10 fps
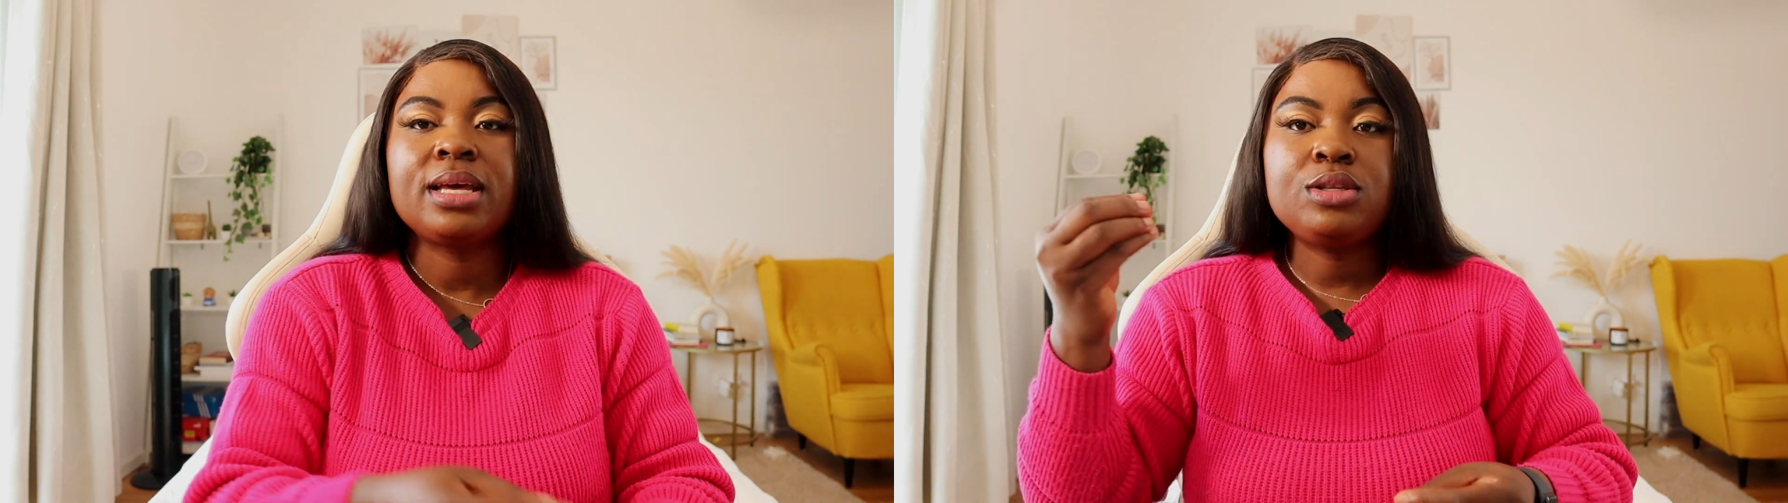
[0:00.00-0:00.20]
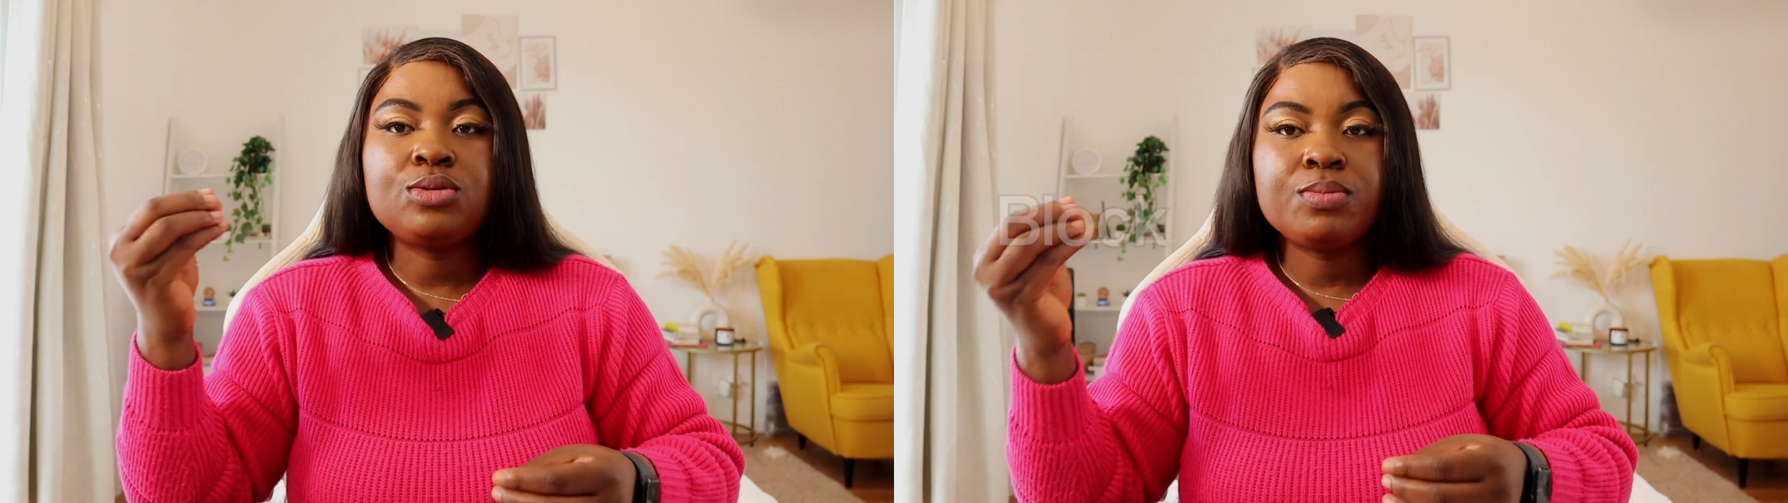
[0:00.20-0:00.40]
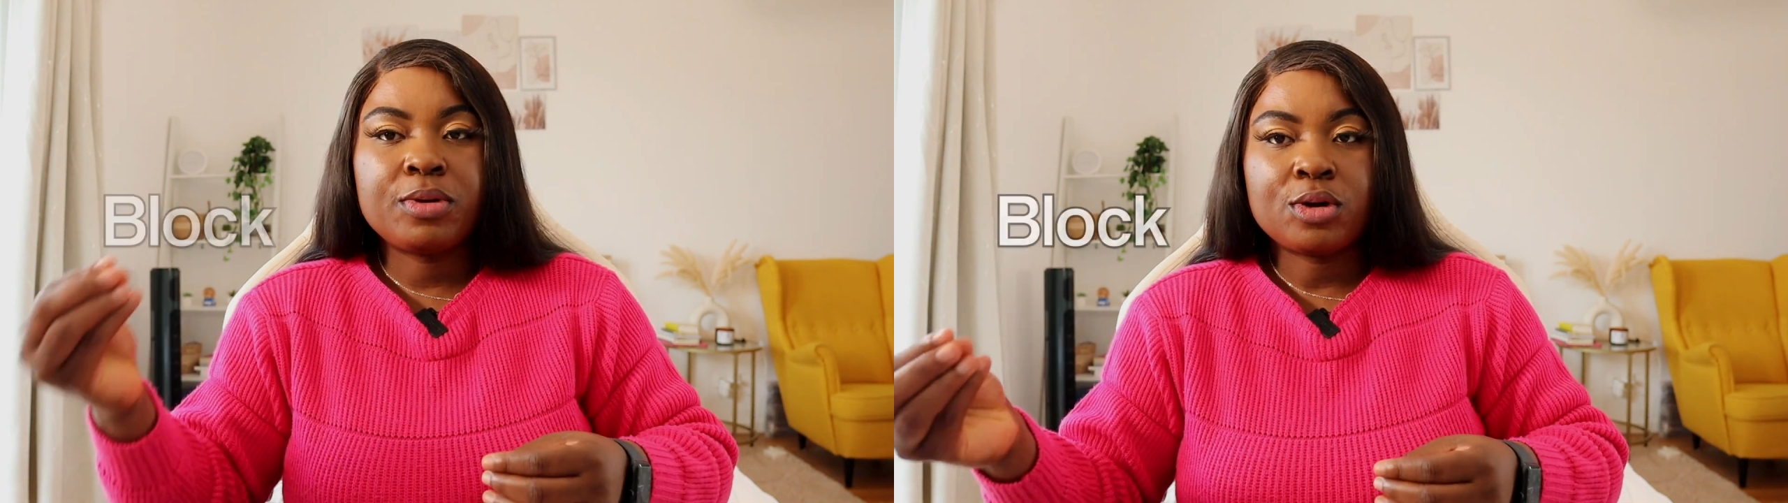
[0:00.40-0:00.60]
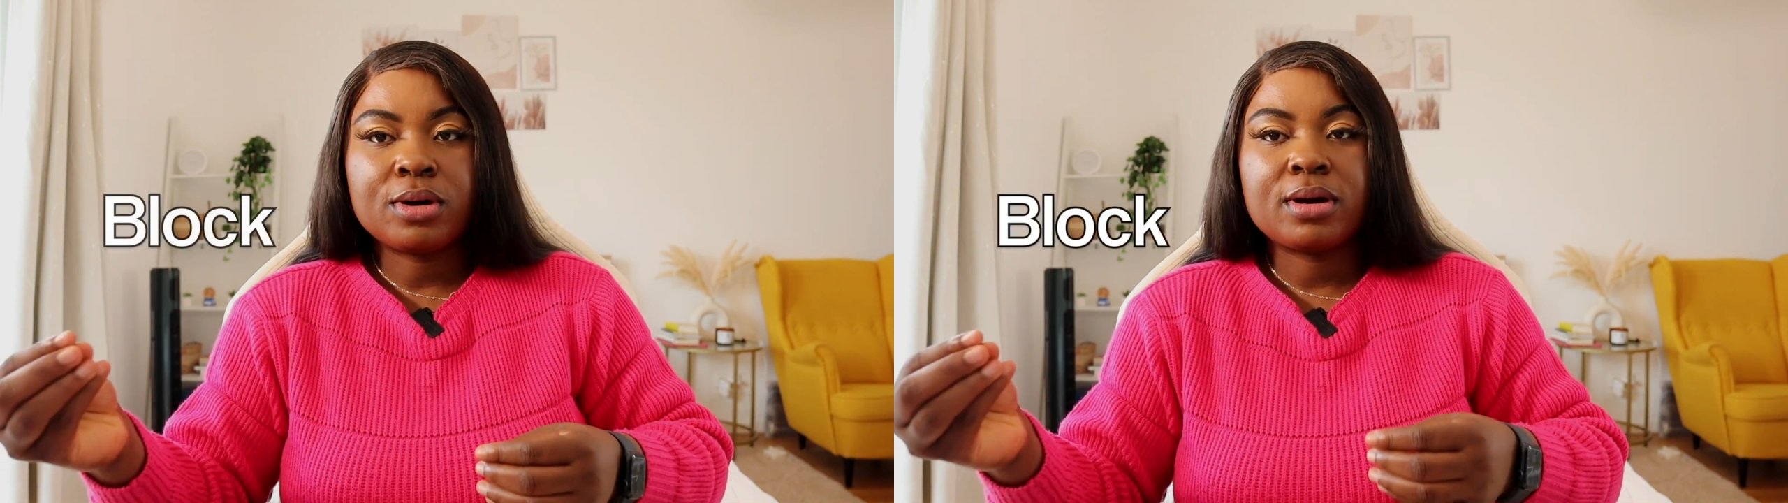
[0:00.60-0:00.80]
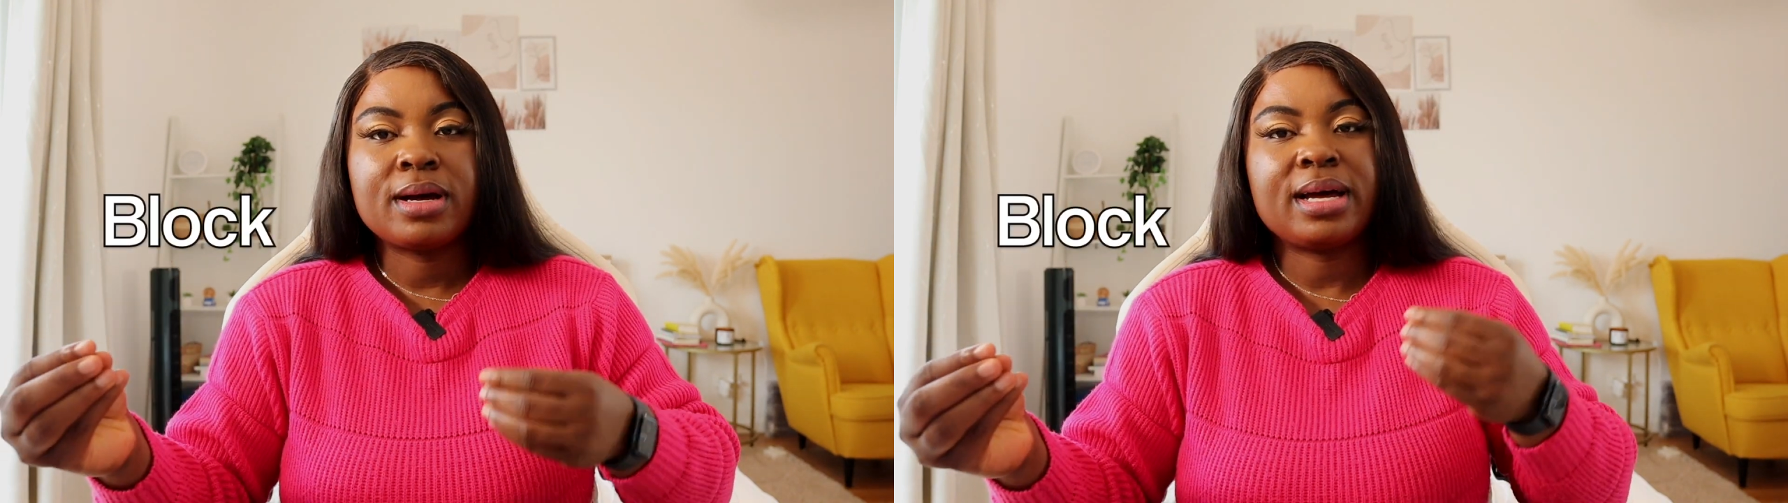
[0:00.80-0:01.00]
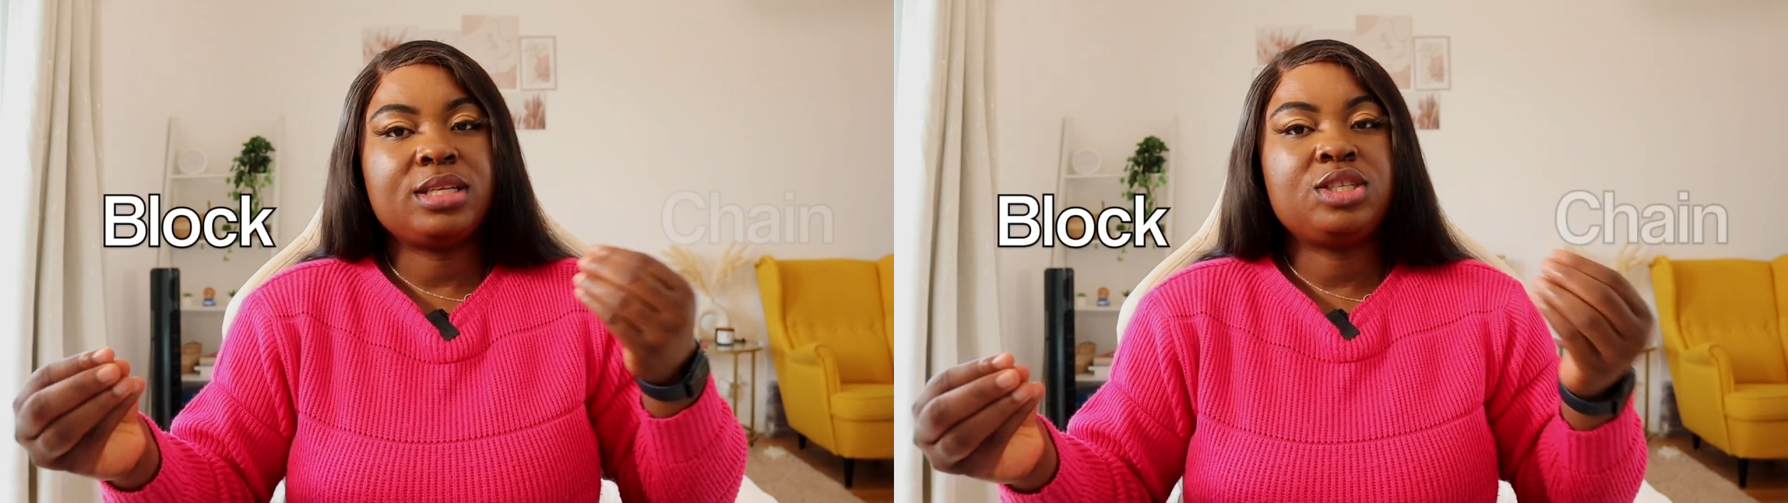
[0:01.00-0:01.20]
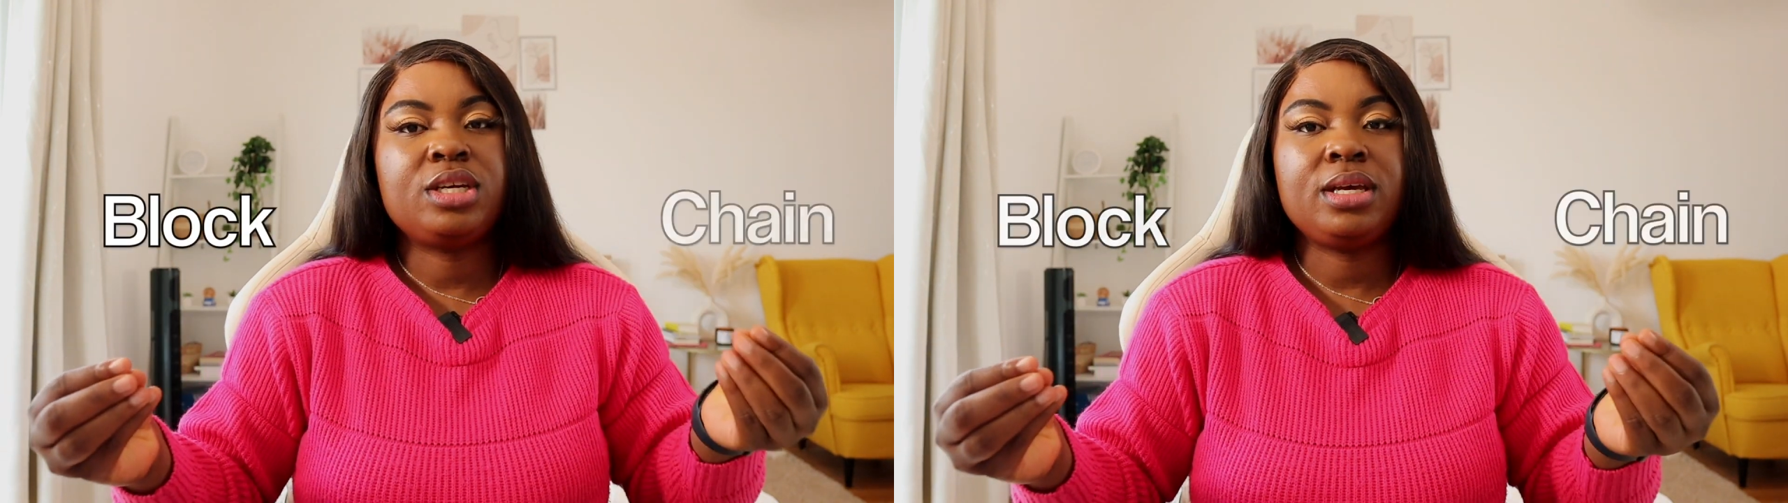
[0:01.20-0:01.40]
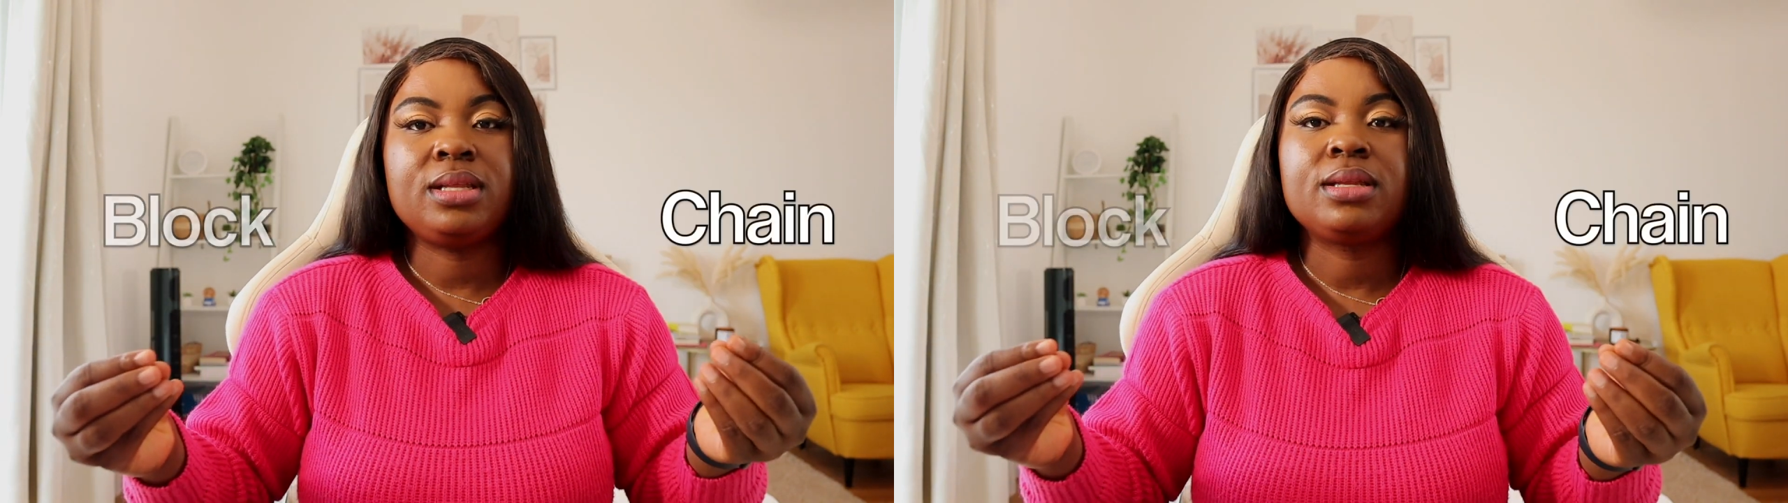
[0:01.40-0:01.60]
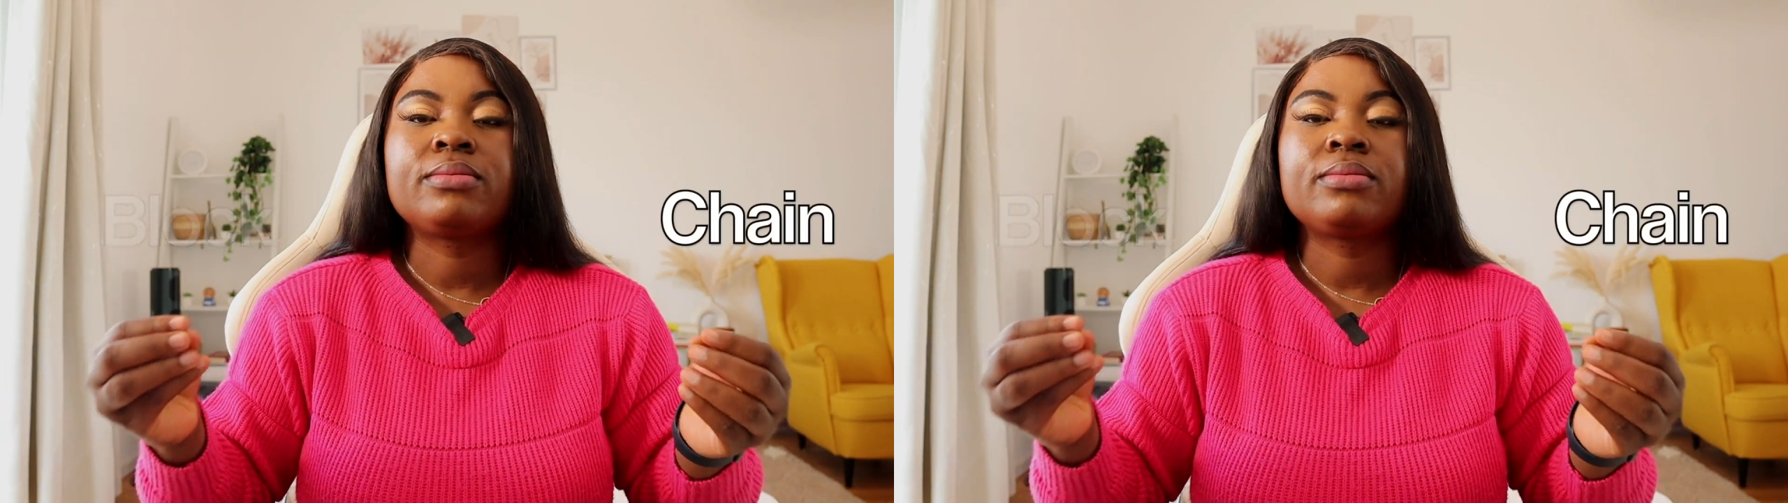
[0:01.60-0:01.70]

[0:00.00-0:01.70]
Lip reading: into block and chain.